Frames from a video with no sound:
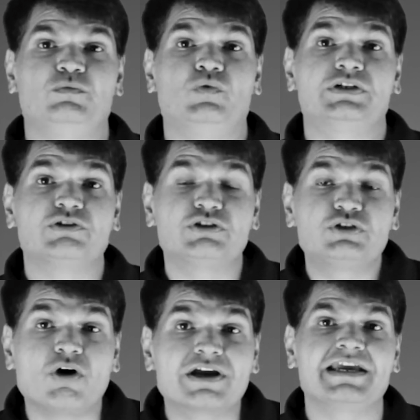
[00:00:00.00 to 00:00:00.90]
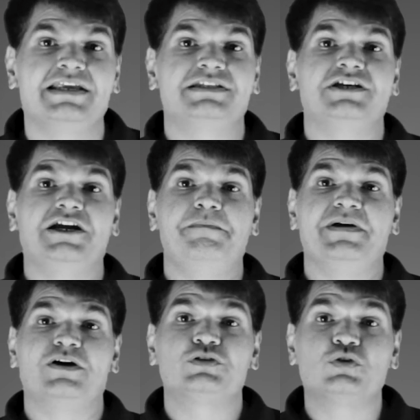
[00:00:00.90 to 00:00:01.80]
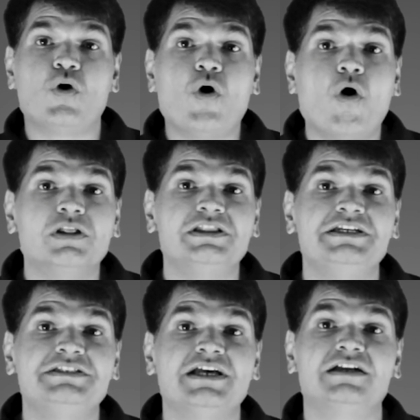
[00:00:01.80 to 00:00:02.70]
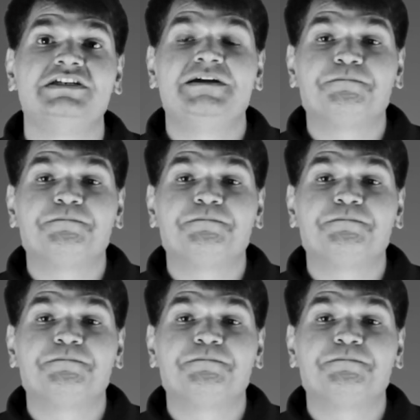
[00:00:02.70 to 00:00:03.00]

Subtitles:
what you're talking inside, because all these are